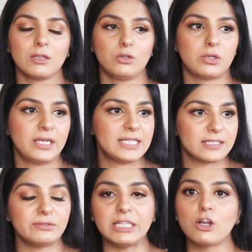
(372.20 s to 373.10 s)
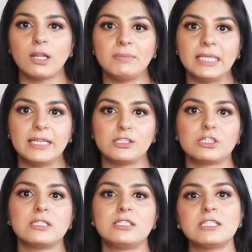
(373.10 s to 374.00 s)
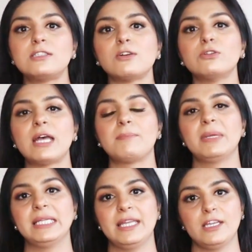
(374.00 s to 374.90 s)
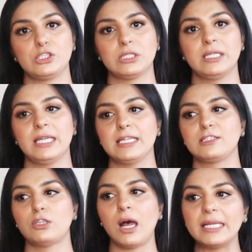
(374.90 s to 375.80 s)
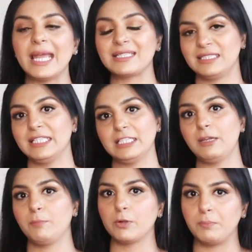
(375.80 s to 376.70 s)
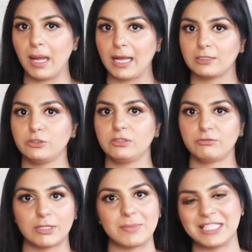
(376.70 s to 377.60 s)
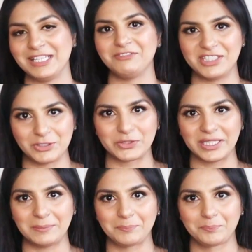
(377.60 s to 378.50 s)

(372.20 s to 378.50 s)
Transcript: or it's a recalled medication, just so that medication is not accidentally put back to the pharmacy inventory.